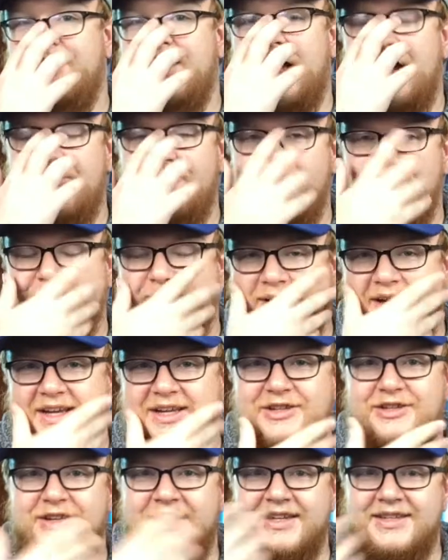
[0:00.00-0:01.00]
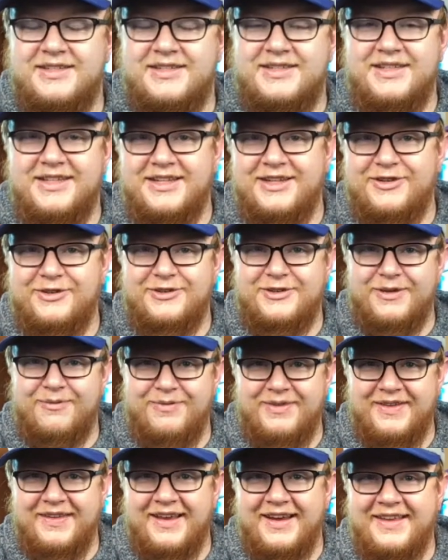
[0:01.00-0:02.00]
God forbid you get sick or
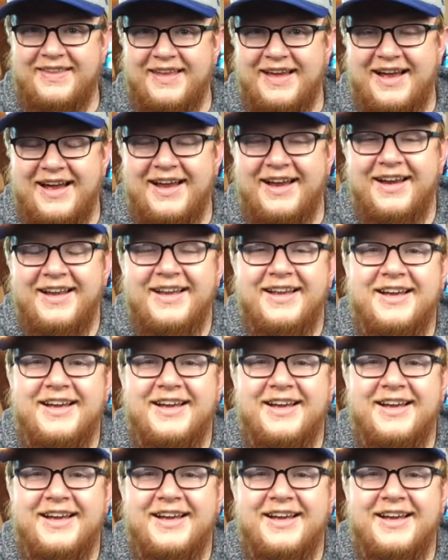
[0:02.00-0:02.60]
something like that,